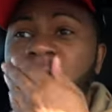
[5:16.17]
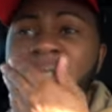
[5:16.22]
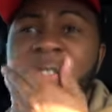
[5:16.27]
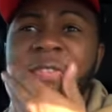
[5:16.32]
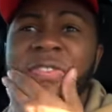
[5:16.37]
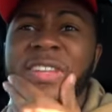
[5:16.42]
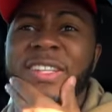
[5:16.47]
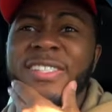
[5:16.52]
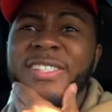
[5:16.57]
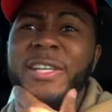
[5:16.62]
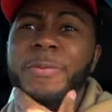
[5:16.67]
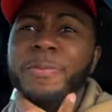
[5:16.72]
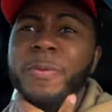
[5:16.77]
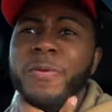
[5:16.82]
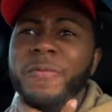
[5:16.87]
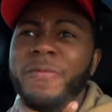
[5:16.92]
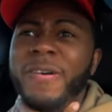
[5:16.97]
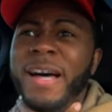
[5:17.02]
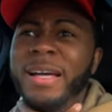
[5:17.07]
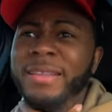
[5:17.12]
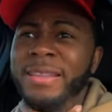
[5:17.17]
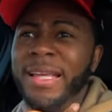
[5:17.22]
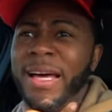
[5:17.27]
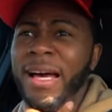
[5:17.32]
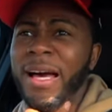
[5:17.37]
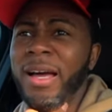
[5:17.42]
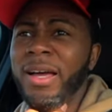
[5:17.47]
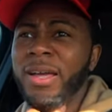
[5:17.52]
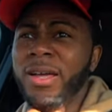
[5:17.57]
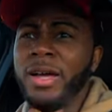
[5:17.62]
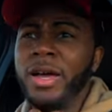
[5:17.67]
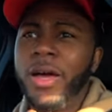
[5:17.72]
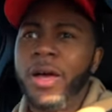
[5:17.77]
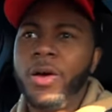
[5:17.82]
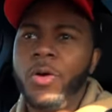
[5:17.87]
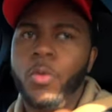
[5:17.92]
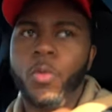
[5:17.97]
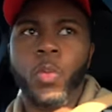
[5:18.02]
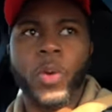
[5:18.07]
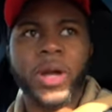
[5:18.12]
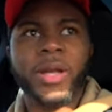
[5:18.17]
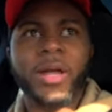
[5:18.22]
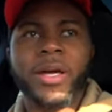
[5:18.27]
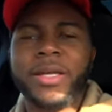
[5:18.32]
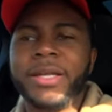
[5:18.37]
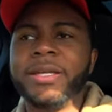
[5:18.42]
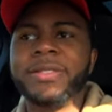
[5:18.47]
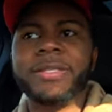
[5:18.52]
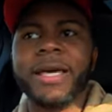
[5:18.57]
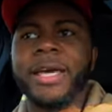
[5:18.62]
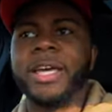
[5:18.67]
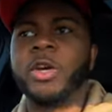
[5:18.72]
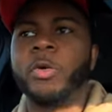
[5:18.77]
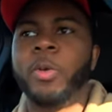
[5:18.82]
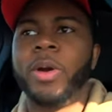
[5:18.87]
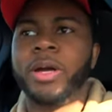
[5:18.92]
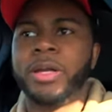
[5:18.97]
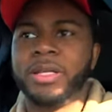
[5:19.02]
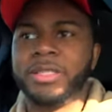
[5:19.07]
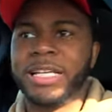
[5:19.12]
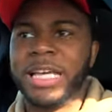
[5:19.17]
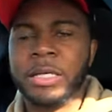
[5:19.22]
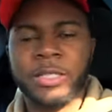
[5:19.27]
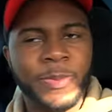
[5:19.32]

Just for the simple fact that when I eat takeaway on a day,